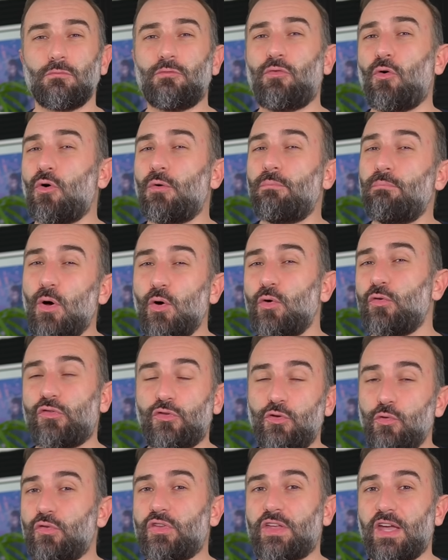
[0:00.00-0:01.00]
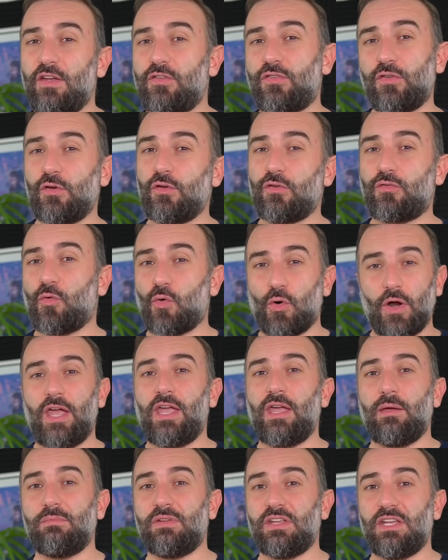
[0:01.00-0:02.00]
For most use cases for
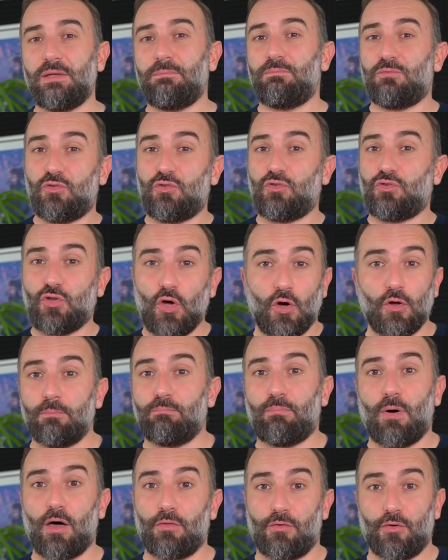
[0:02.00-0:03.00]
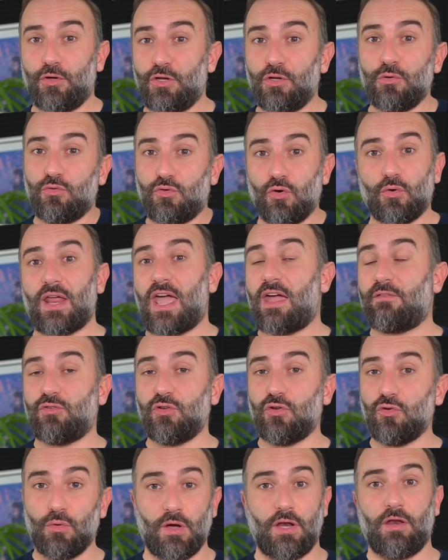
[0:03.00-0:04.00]
AMD, don't bother. You don't have to
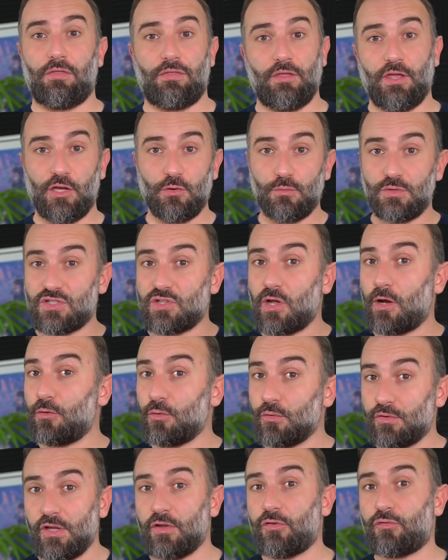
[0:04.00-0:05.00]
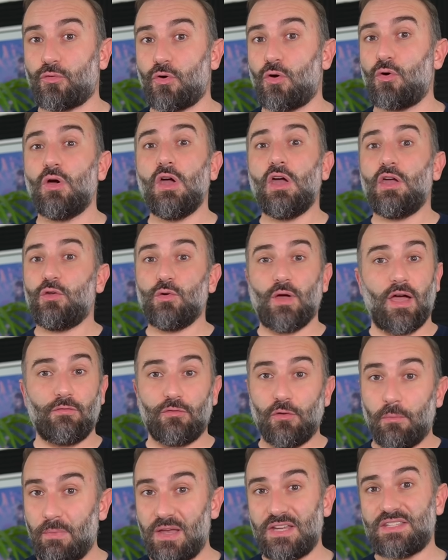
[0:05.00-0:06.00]
do anything. You install your distro, you have
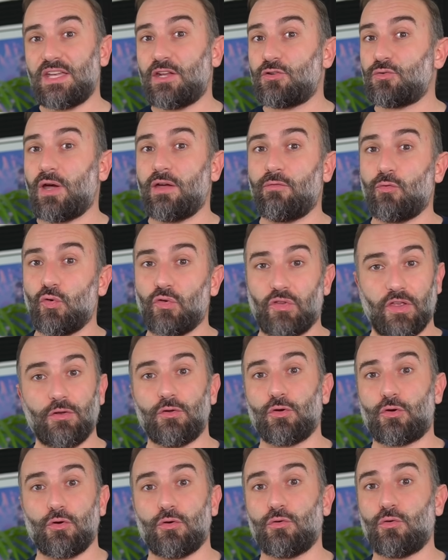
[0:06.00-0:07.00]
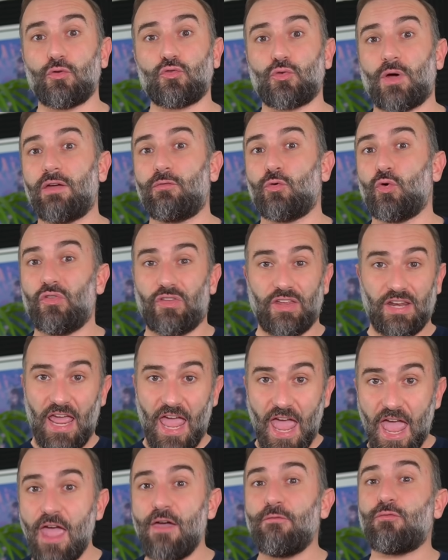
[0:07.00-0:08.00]
the Mesa drivers and the kernel drivers in
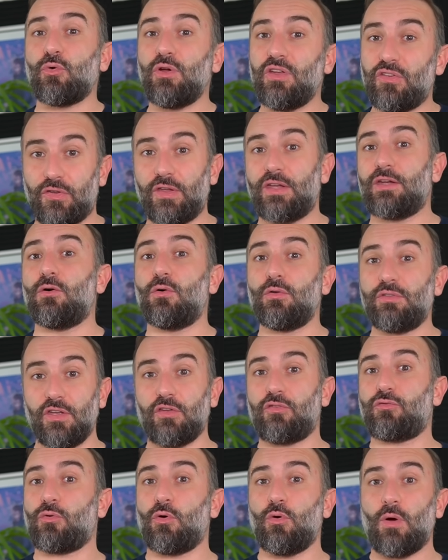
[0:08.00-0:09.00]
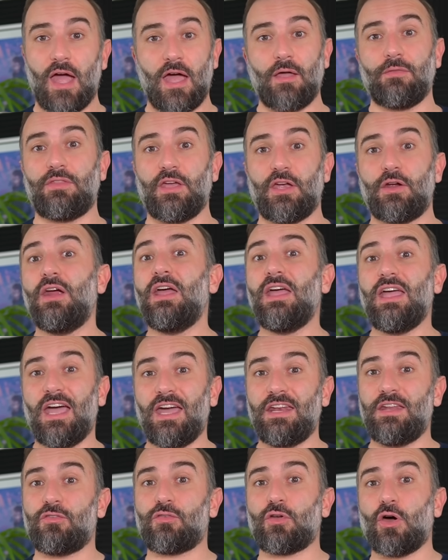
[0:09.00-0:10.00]
every single distro out there,
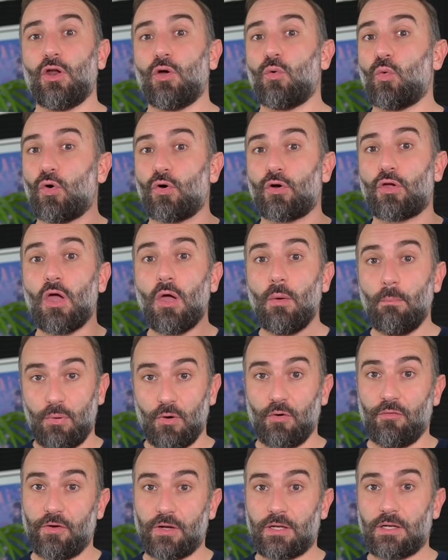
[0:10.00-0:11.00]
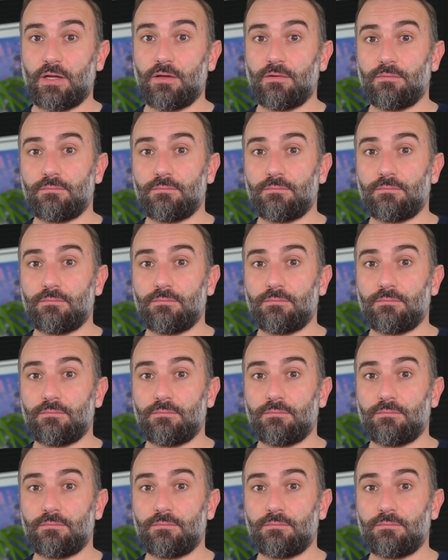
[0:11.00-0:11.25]
and it's gonna work perfectly.